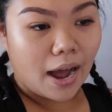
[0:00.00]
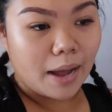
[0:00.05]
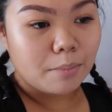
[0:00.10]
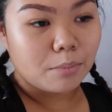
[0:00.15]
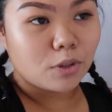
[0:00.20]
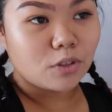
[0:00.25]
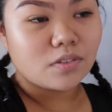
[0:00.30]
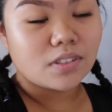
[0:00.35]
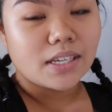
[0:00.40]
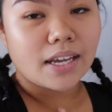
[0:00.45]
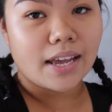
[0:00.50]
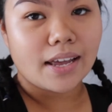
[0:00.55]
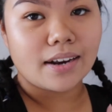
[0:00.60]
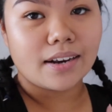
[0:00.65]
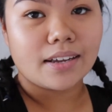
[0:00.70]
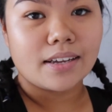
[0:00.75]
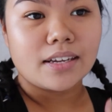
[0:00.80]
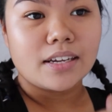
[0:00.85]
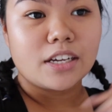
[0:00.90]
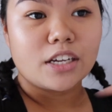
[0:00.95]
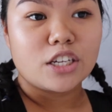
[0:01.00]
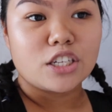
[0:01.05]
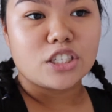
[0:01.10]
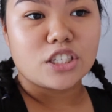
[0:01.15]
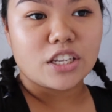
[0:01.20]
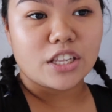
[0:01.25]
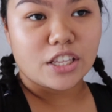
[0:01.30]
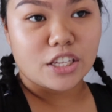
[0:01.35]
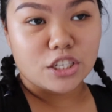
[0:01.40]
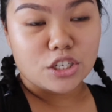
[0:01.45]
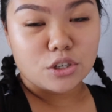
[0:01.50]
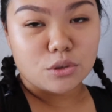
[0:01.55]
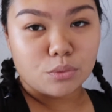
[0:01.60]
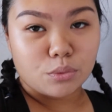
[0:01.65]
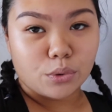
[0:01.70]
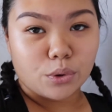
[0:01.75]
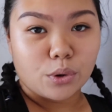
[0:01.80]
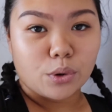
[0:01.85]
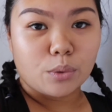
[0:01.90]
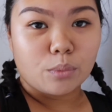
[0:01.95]
I moved in to this
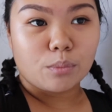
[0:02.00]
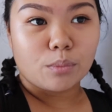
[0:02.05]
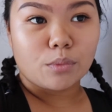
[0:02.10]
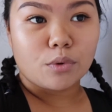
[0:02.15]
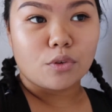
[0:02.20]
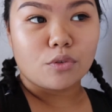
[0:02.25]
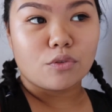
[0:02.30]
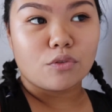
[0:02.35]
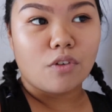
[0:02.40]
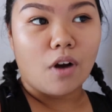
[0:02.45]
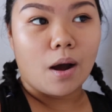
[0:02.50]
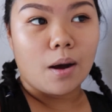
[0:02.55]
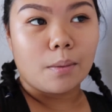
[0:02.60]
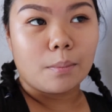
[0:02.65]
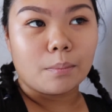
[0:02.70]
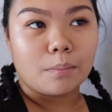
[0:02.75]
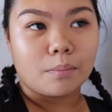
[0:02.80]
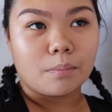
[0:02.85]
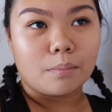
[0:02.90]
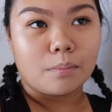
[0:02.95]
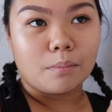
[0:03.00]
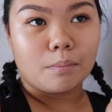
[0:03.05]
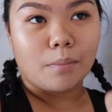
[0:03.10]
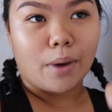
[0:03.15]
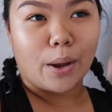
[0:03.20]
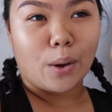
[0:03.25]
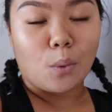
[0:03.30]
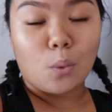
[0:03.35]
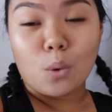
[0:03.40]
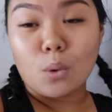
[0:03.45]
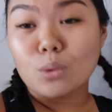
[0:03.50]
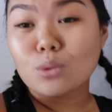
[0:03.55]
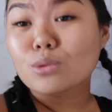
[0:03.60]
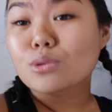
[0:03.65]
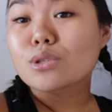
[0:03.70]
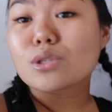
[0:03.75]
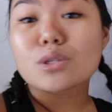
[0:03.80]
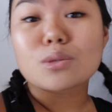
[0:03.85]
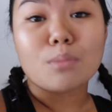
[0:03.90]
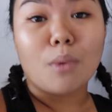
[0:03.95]
room from my
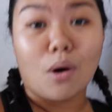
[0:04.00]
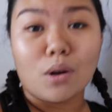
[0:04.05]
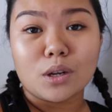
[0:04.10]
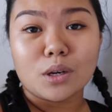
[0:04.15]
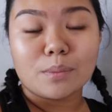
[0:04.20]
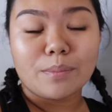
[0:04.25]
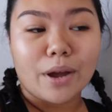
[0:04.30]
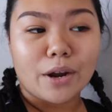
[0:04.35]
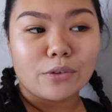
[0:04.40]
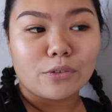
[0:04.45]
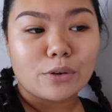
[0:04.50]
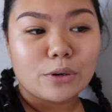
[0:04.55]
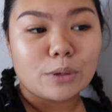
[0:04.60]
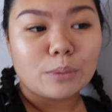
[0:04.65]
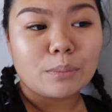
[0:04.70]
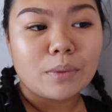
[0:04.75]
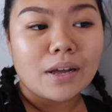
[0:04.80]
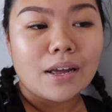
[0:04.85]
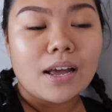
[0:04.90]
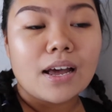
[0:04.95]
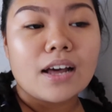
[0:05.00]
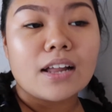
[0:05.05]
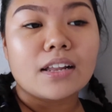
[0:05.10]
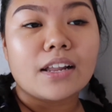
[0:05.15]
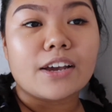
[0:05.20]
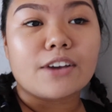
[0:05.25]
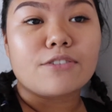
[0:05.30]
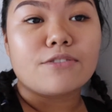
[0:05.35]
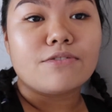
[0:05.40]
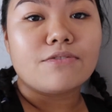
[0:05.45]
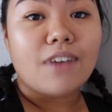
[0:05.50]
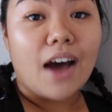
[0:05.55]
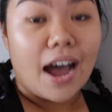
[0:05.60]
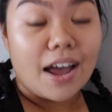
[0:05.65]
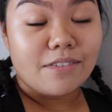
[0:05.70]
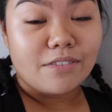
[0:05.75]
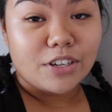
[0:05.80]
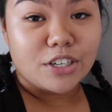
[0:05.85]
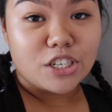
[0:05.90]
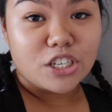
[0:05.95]
old smaller bedroom like
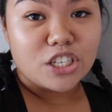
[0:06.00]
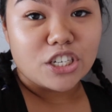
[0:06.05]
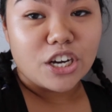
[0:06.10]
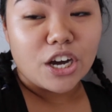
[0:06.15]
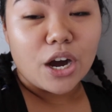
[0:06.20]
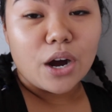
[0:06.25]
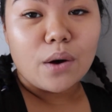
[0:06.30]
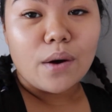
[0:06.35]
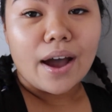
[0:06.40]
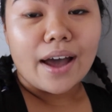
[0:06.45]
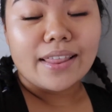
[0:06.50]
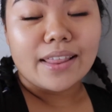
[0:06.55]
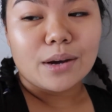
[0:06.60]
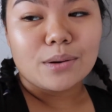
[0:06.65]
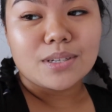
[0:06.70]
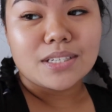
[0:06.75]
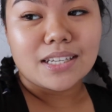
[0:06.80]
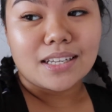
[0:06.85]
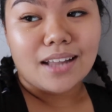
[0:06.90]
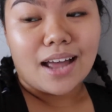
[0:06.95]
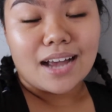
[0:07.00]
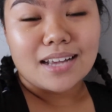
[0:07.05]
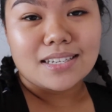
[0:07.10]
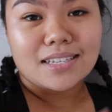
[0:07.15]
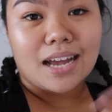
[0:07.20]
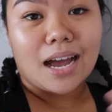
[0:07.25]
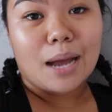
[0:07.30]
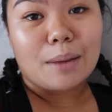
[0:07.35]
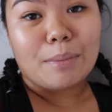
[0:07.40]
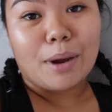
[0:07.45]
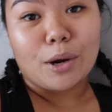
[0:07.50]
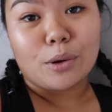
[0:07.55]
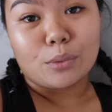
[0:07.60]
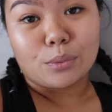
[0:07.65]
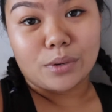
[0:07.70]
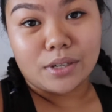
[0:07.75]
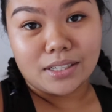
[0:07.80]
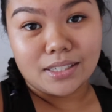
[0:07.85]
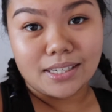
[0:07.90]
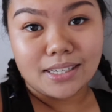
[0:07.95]
5 years ago, and that was the last time I
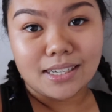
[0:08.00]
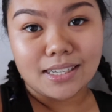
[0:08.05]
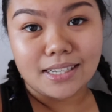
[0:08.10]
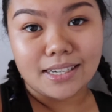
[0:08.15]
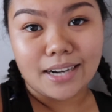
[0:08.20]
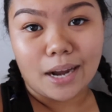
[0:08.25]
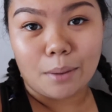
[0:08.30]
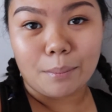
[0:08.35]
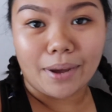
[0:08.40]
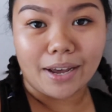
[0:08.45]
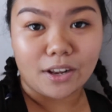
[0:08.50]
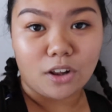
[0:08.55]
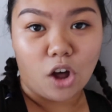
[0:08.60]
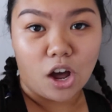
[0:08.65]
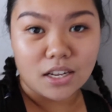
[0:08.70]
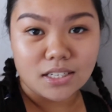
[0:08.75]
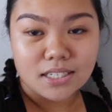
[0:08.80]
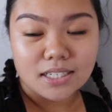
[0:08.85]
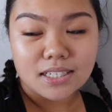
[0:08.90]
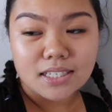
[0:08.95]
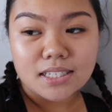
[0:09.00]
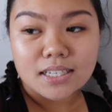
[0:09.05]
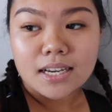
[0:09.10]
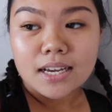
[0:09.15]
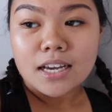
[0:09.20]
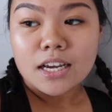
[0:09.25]
really cleaned out my closet.